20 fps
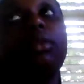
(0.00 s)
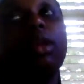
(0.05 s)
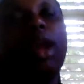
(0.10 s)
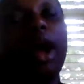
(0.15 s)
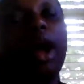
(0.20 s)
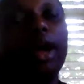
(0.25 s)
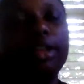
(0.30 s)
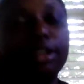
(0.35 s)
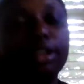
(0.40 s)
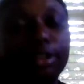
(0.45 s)

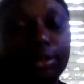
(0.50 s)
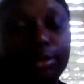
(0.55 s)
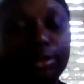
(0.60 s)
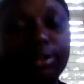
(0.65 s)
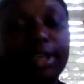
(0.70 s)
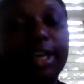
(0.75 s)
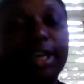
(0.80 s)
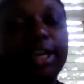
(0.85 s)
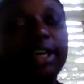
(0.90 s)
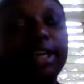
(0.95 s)
I knew
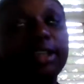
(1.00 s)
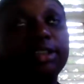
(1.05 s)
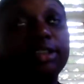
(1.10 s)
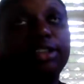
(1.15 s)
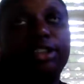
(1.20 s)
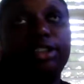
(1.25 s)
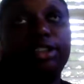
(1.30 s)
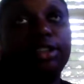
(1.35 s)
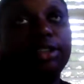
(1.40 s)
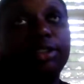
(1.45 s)
that
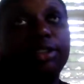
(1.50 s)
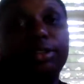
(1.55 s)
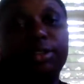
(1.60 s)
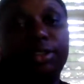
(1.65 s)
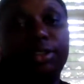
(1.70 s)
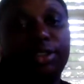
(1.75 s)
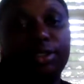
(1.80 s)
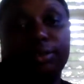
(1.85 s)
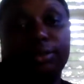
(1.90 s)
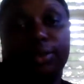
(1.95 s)

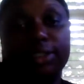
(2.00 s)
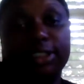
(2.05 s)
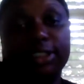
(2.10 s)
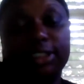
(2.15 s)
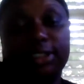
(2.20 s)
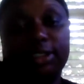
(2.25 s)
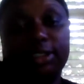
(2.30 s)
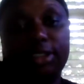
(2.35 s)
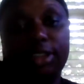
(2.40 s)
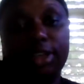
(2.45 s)
she
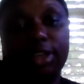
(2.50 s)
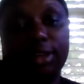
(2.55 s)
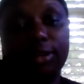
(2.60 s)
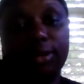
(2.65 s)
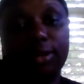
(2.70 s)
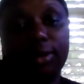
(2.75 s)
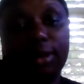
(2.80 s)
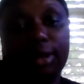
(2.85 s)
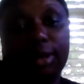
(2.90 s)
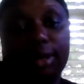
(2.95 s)
wasn't,
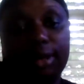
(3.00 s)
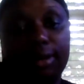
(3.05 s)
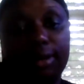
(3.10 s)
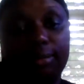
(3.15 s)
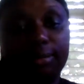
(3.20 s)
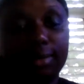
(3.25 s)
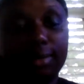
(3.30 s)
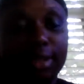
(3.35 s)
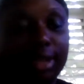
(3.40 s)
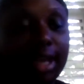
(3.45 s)

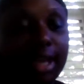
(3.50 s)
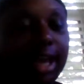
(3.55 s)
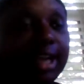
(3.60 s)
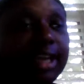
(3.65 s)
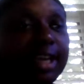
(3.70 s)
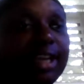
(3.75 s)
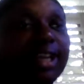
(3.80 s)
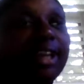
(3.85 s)
lying.